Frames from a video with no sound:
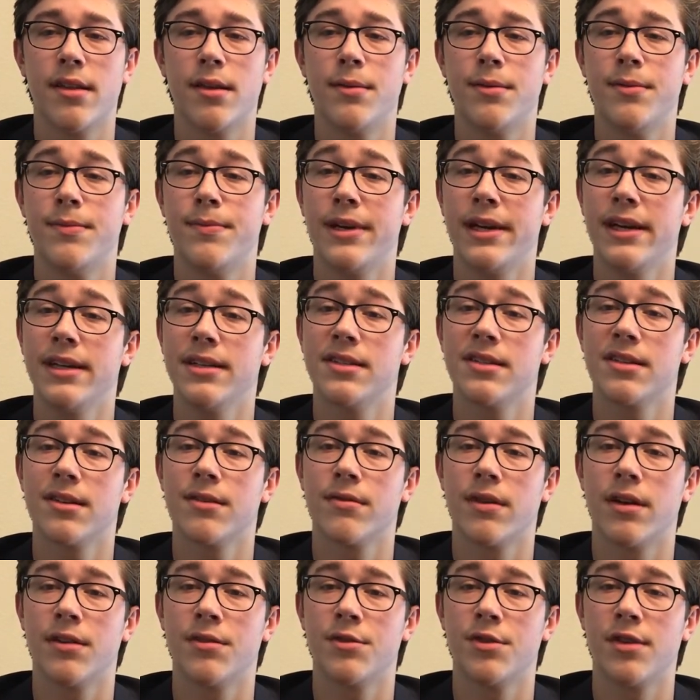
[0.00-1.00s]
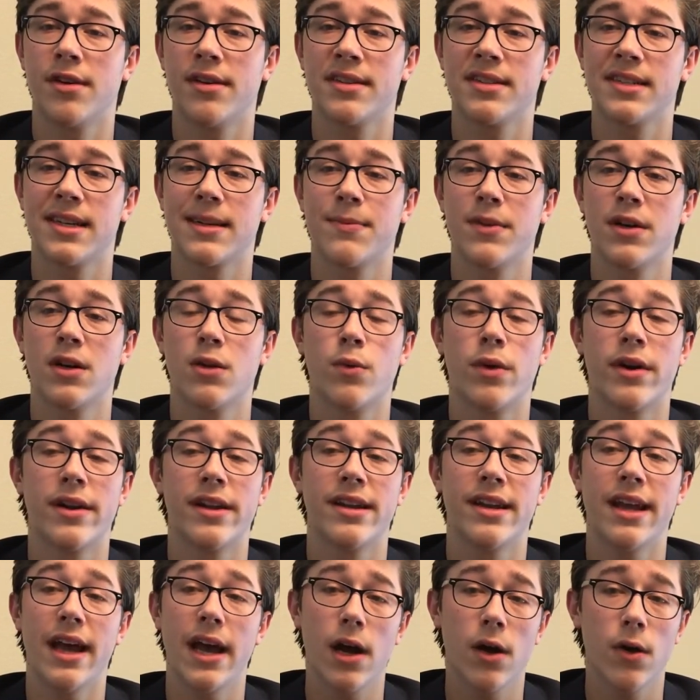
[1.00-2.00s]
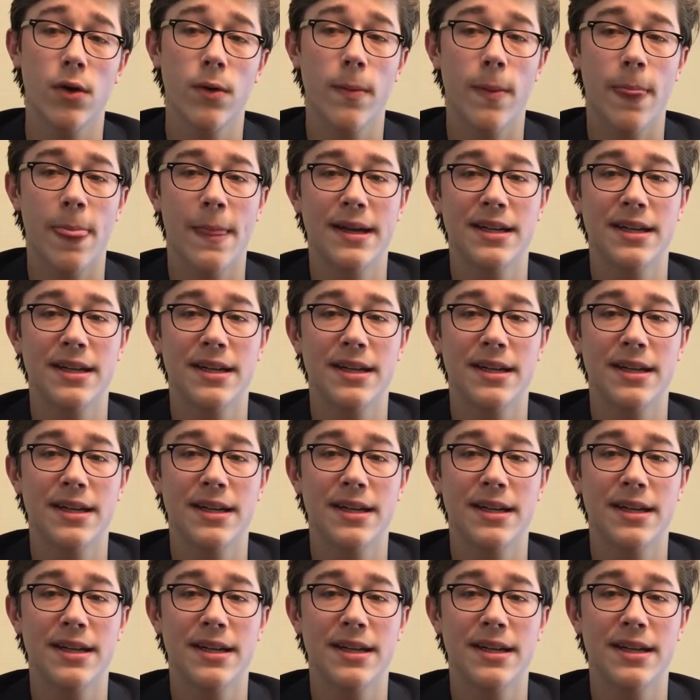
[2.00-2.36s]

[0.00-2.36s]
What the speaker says: debates around drugs like marijuana now